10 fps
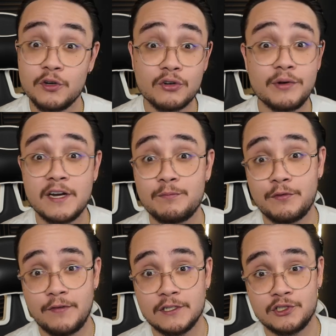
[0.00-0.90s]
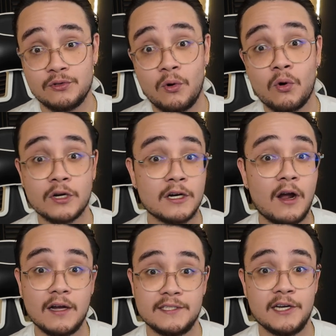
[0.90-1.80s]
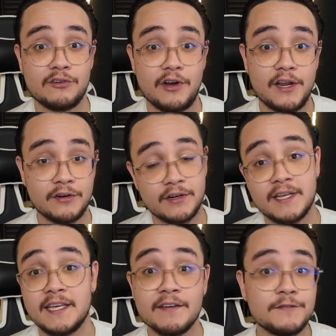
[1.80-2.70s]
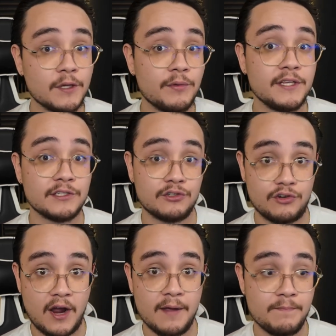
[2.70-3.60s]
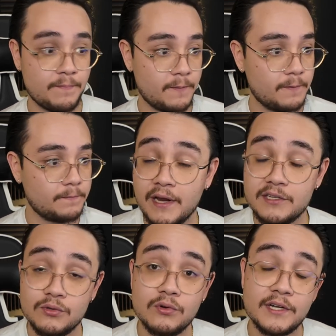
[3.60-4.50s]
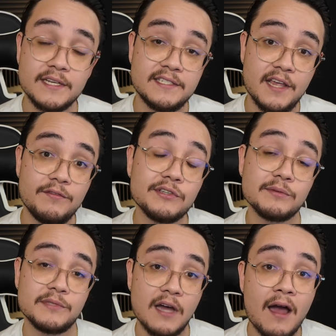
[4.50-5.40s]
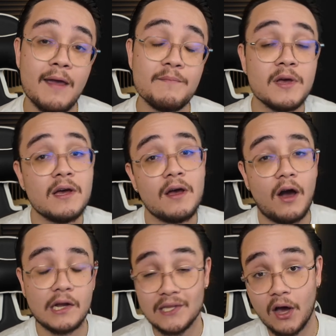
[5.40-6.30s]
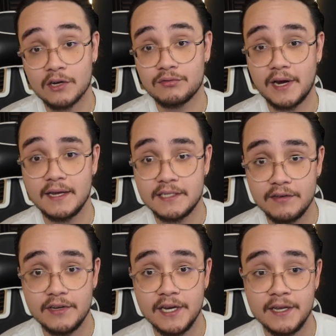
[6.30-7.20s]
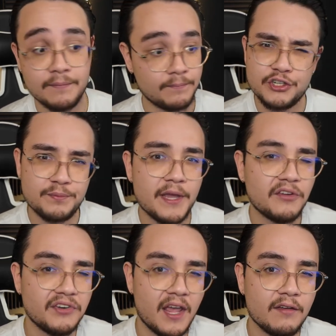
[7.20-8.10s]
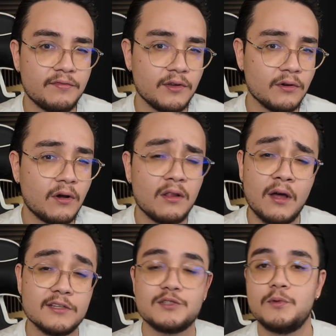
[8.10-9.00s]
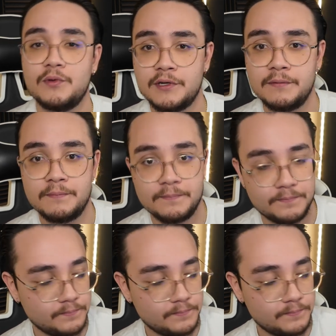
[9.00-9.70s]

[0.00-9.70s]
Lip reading: If you're a creative professional or a content creator, give some of these a try. The right tool can save you some time, unlock creativity, or just make your day feel a lot smoother.